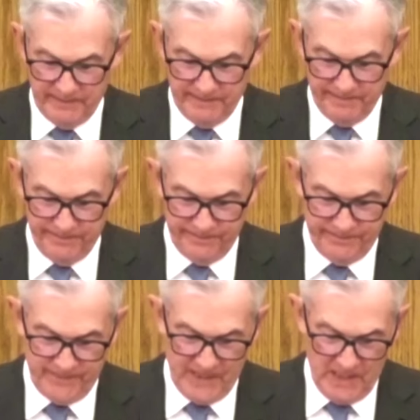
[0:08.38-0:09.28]
on the
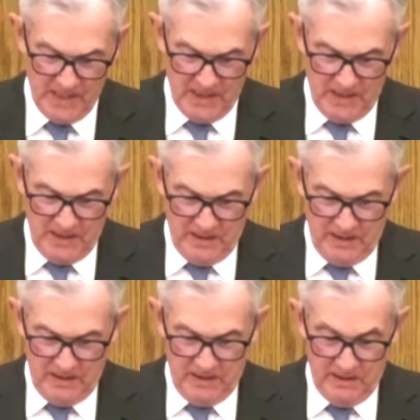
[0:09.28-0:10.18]
central bank's
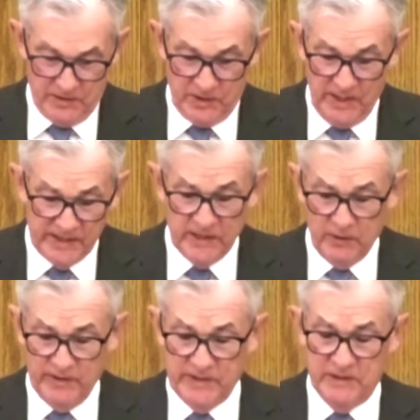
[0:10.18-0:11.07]
upcoming Jackson Hole
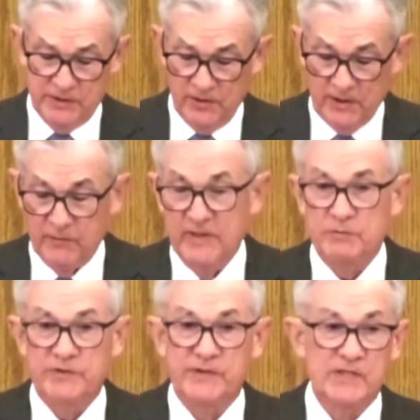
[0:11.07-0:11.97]
Economic
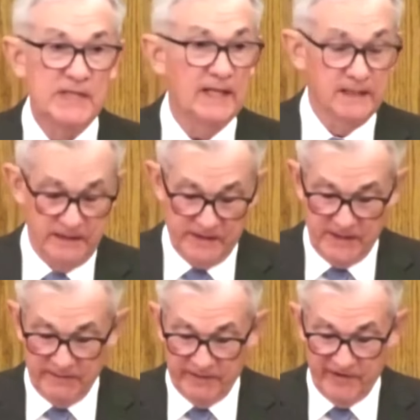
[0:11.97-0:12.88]
Symposium.
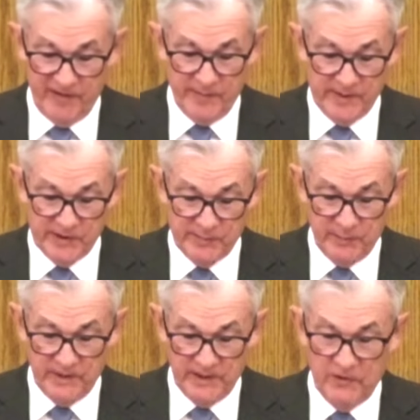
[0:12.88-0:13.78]
The Dow
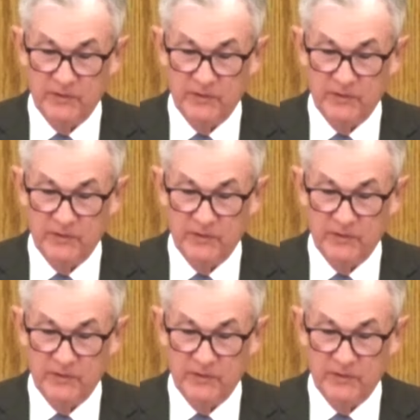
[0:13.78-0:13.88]
climbed